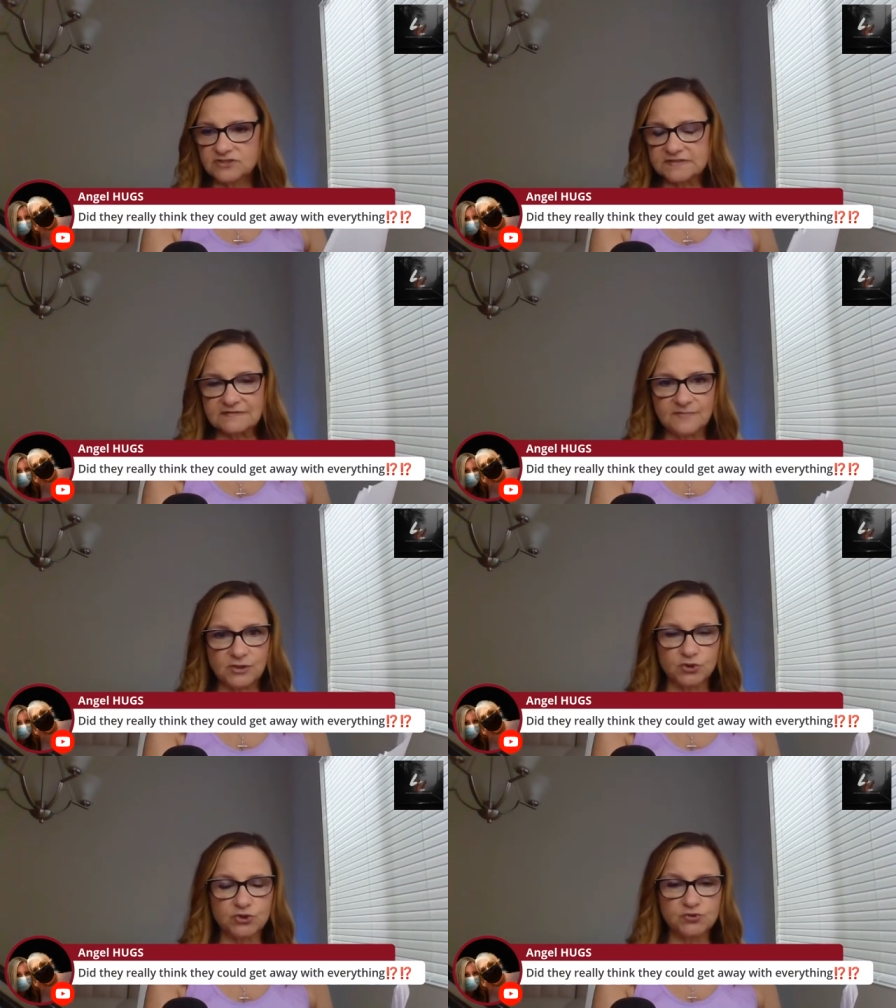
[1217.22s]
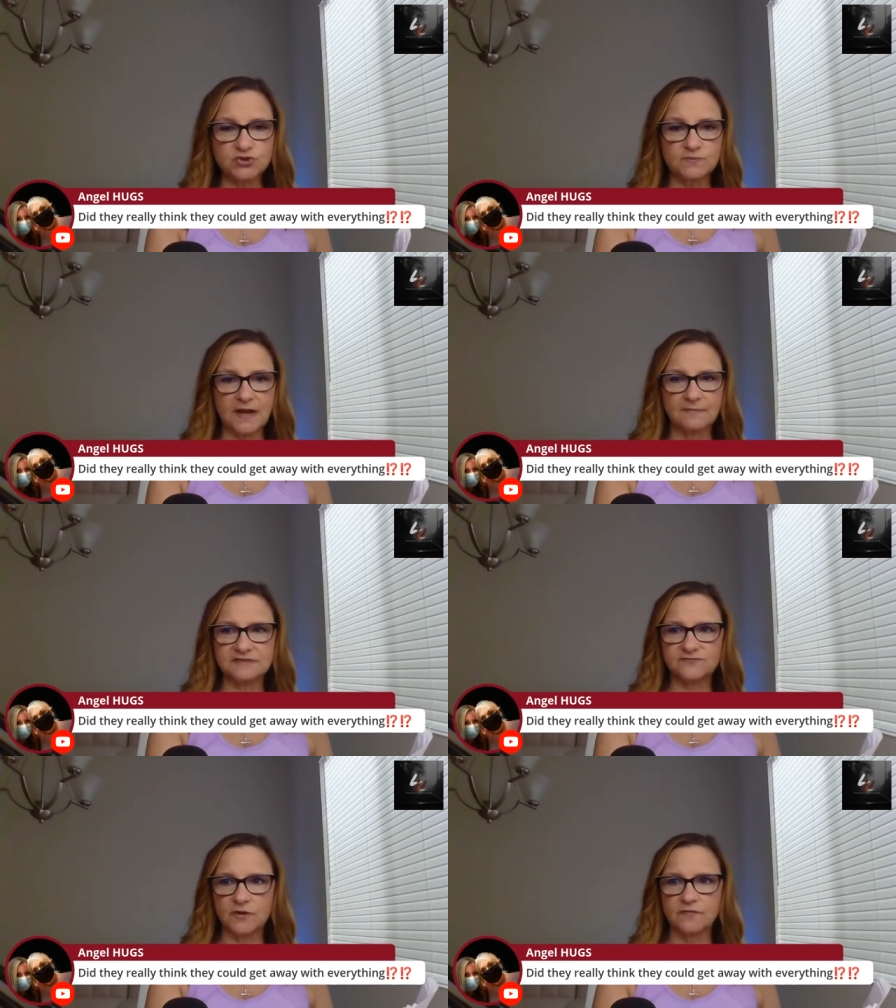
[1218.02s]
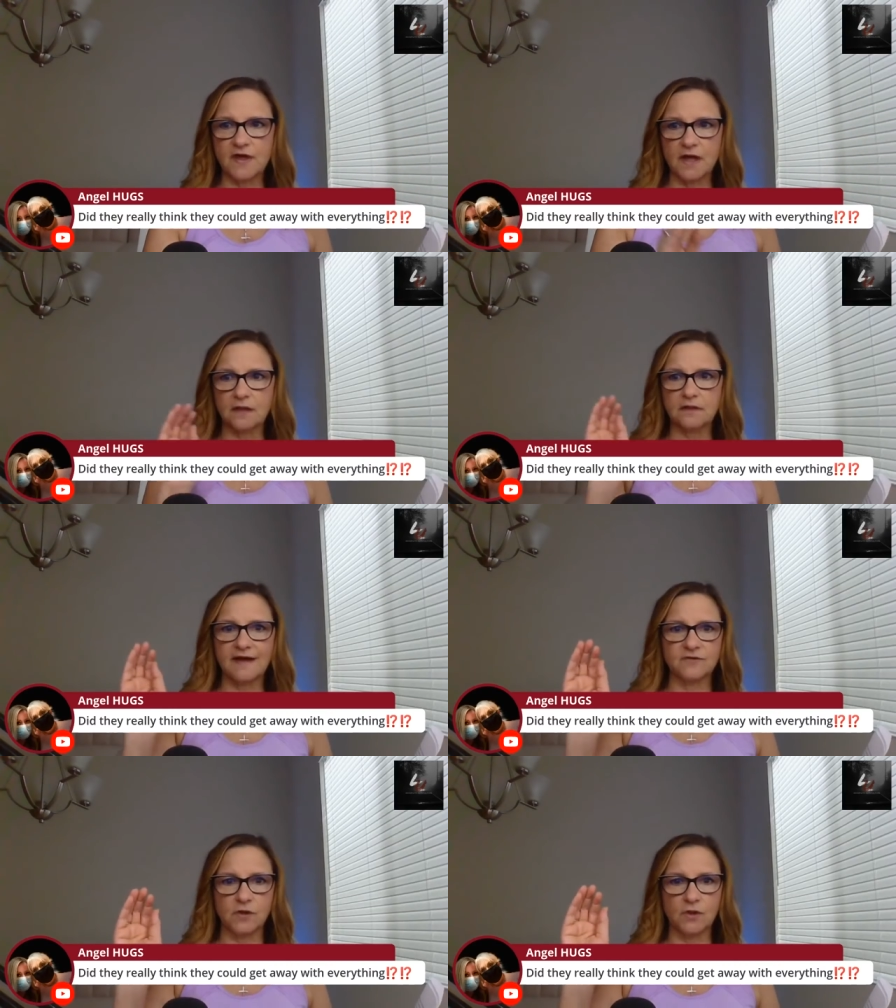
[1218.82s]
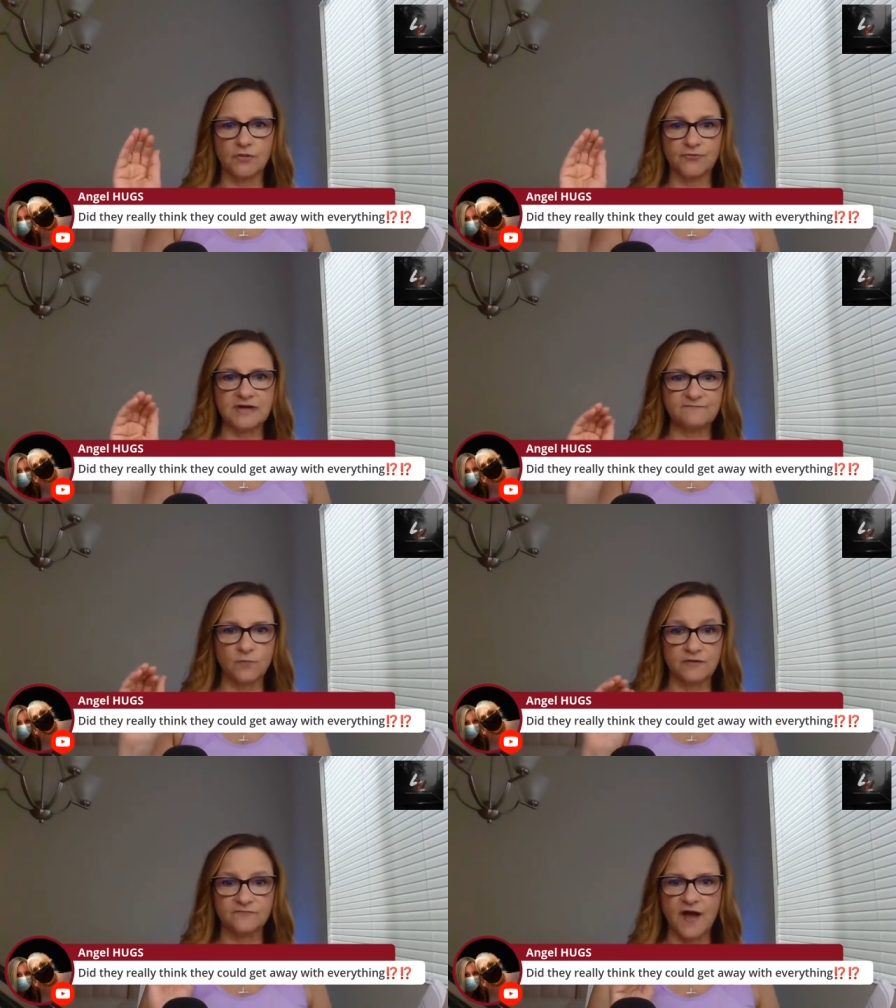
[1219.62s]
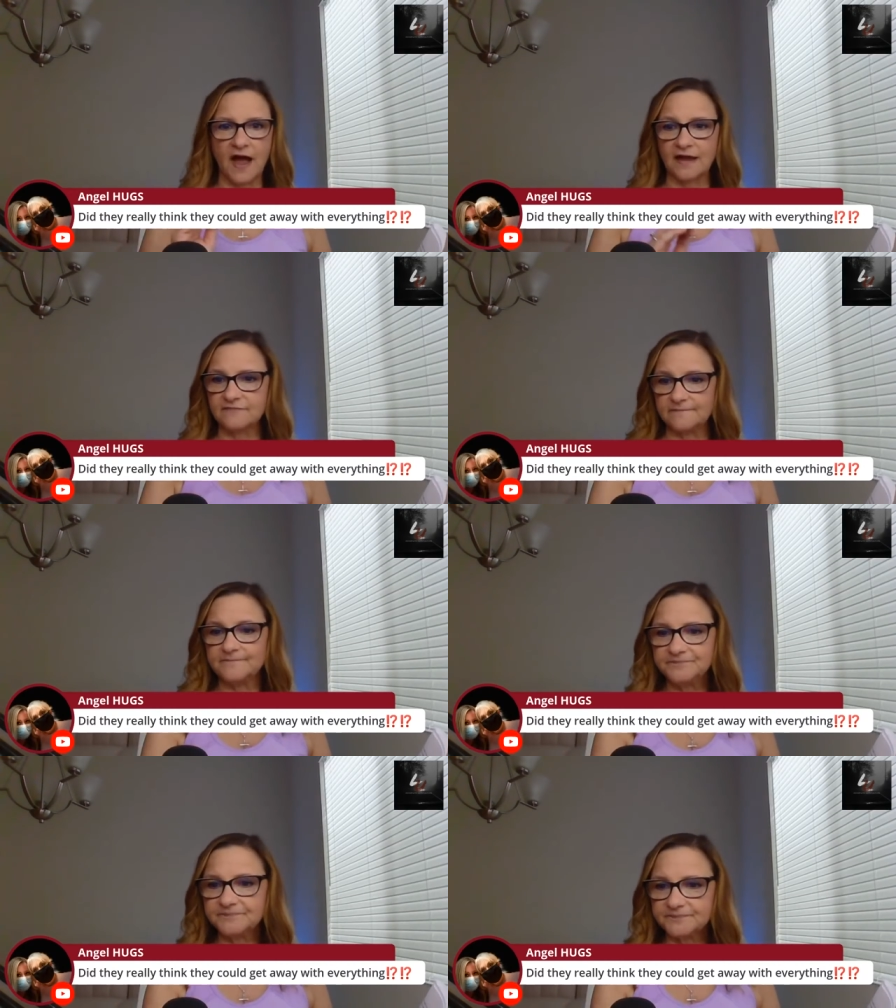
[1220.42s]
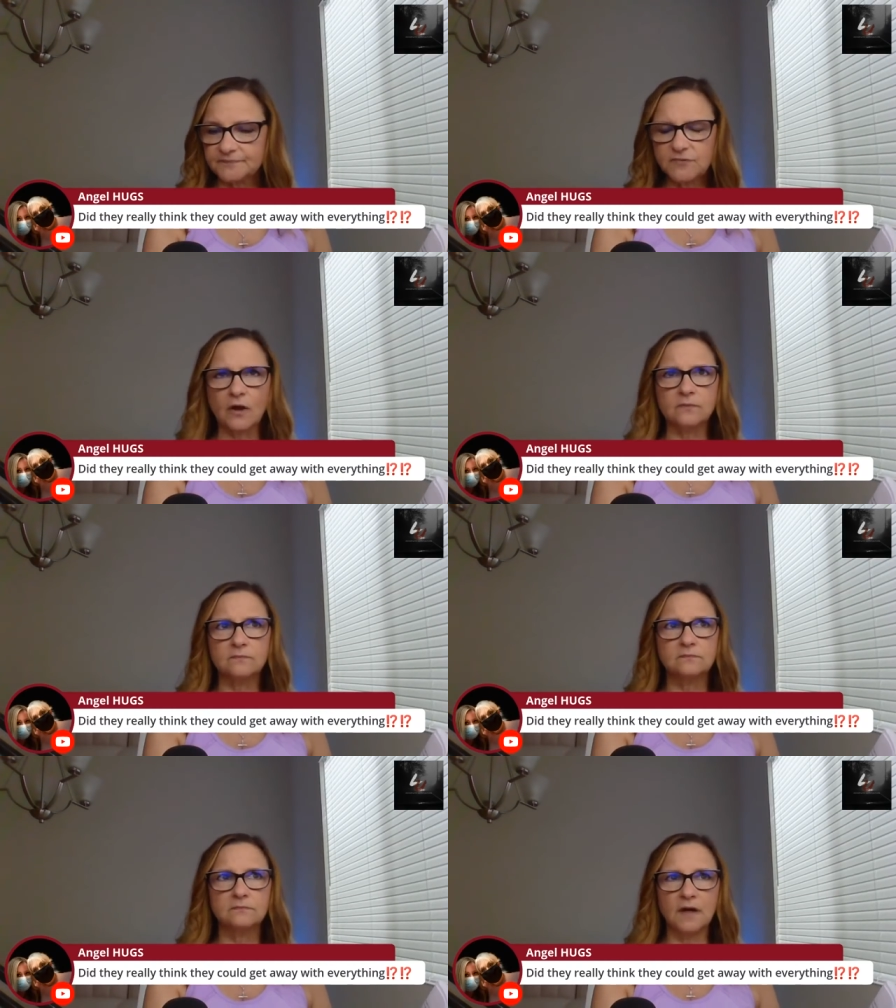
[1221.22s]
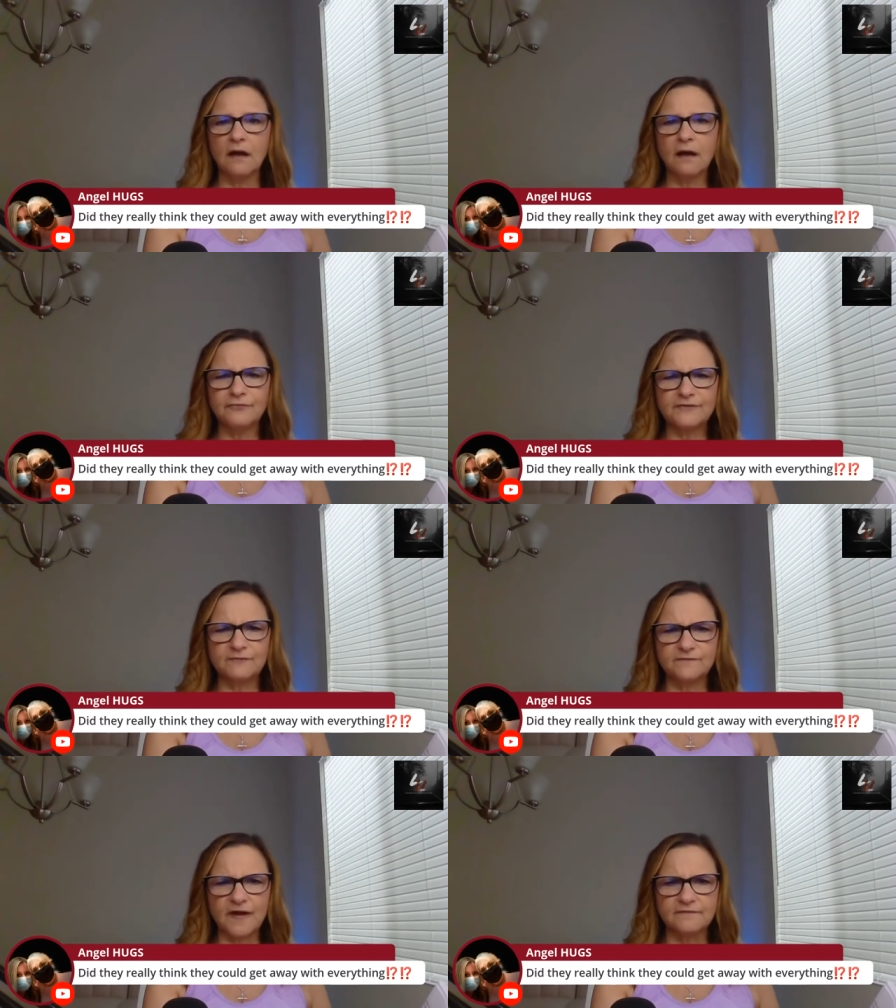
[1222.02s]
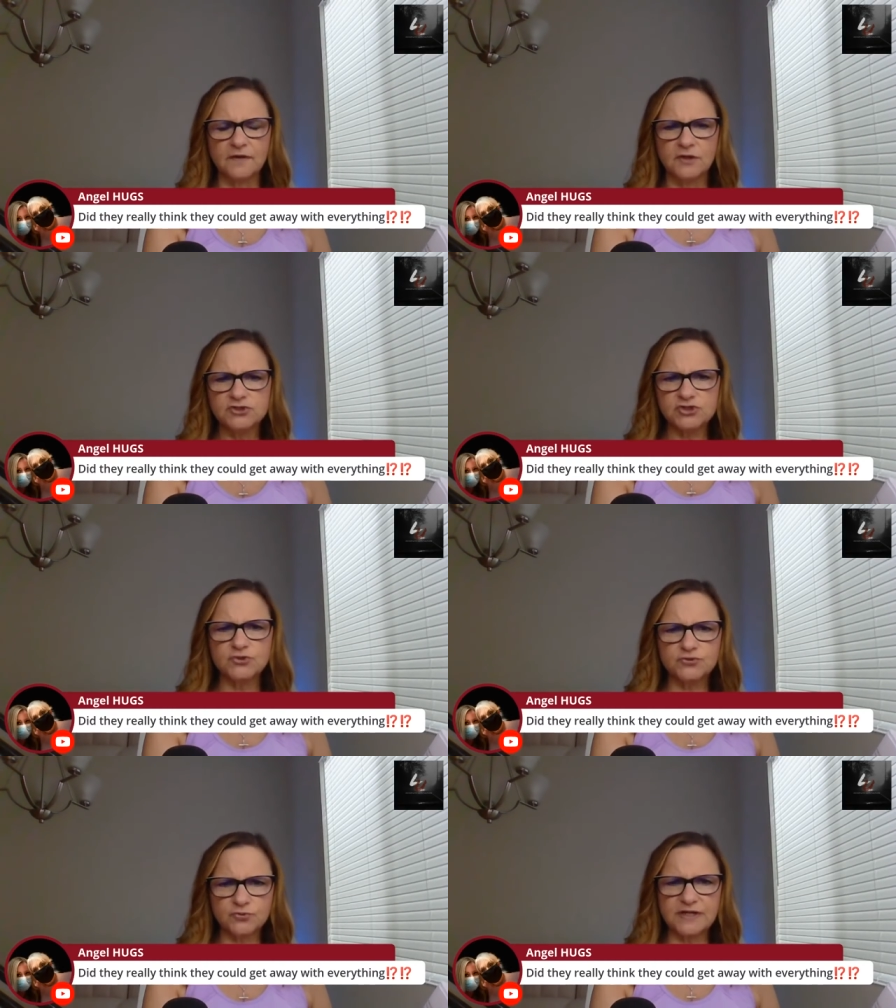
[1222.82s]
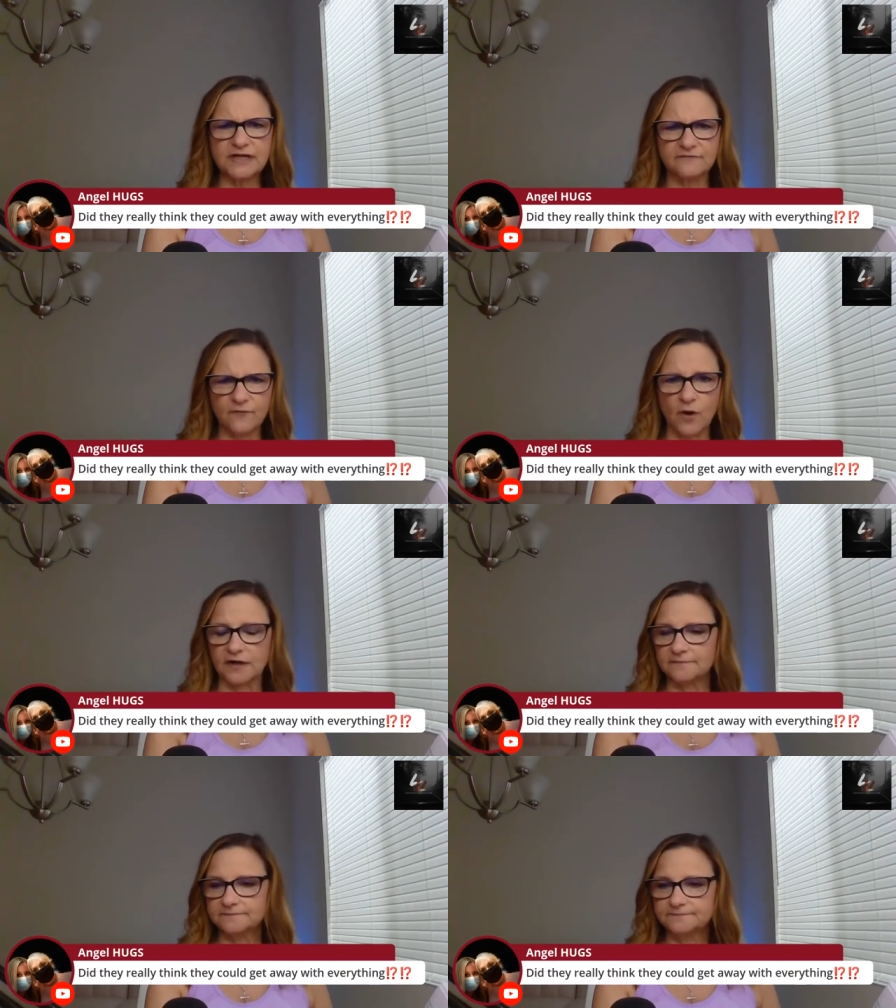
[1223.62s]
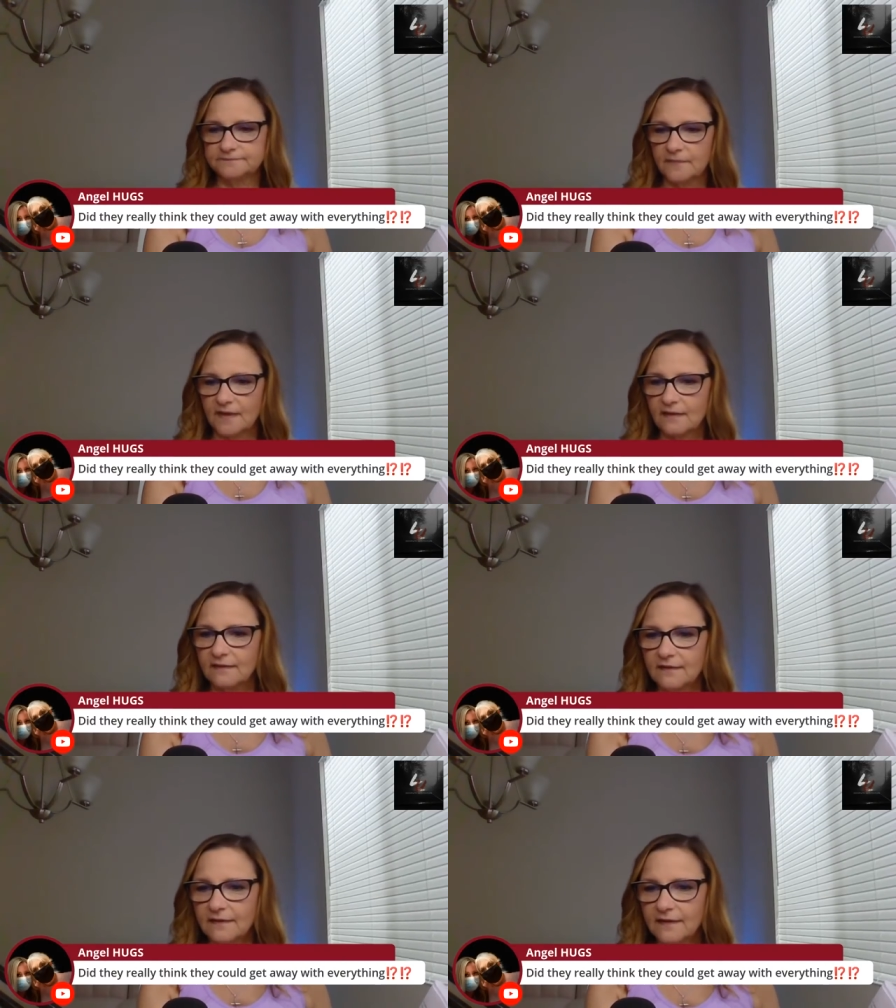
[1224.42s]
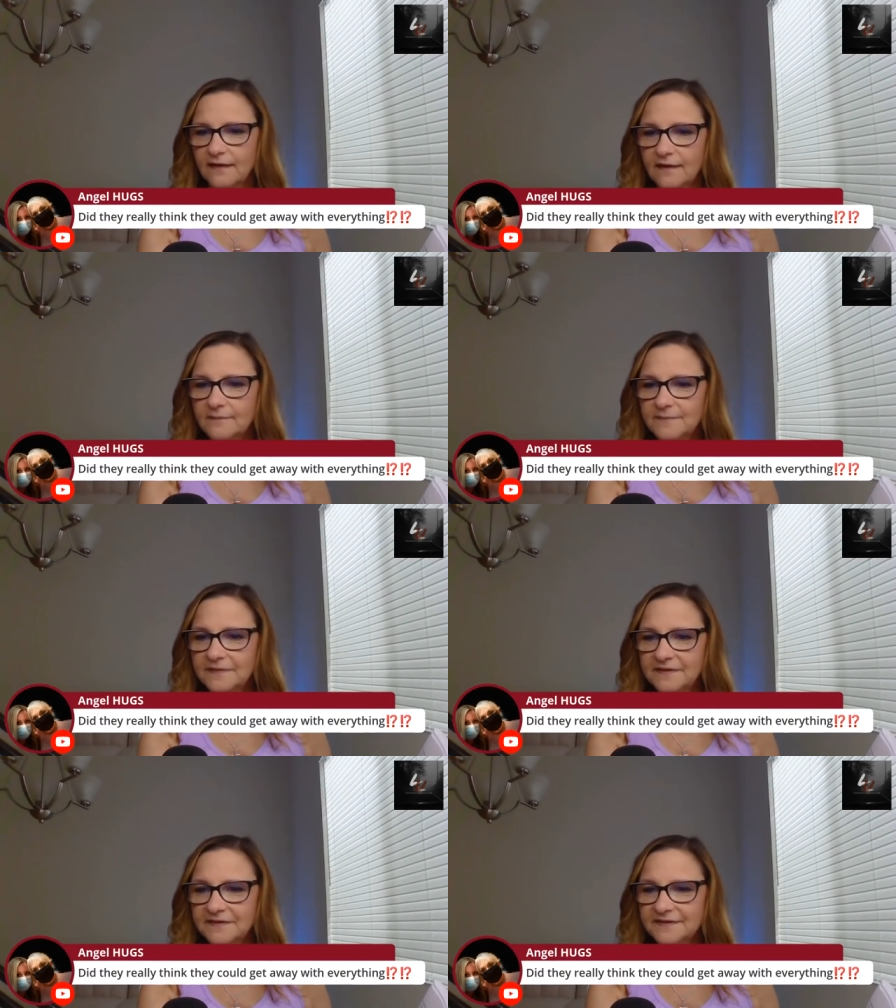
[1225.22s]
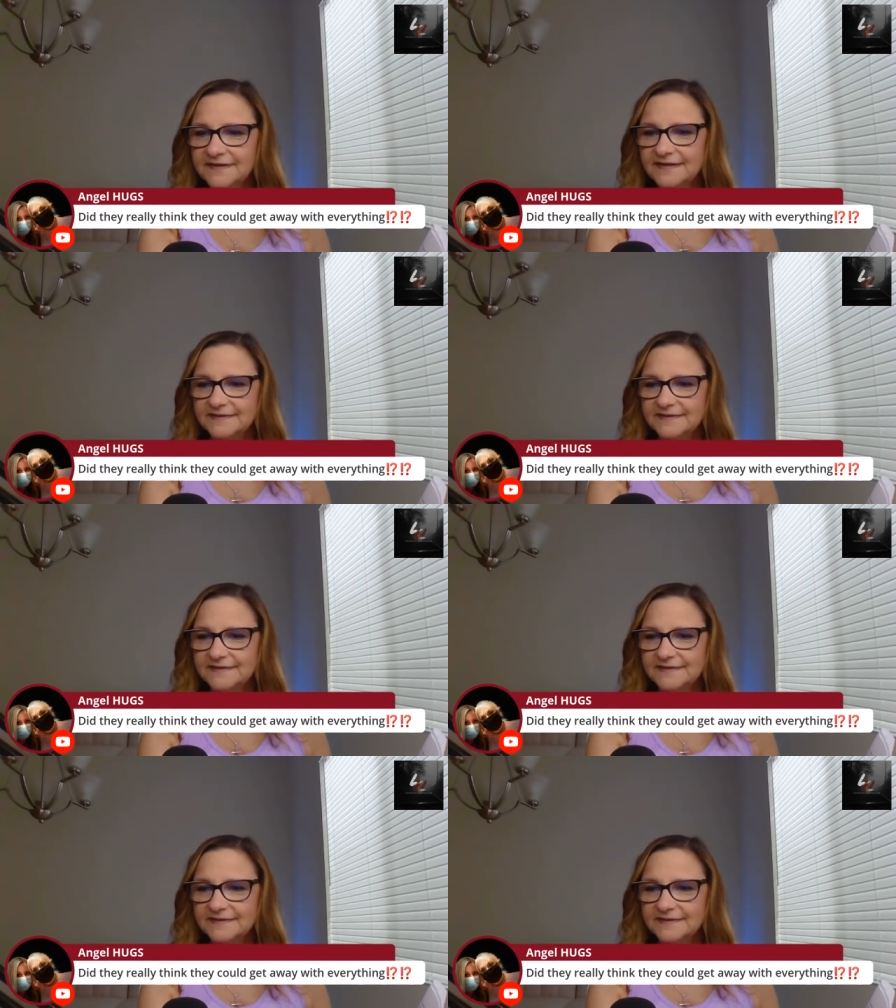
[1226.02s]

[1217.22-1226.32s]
Just leave me your YouTube name. It's for the level 3, 4, and 5. No, 3, 4, and 5. 2, 3, and 4. And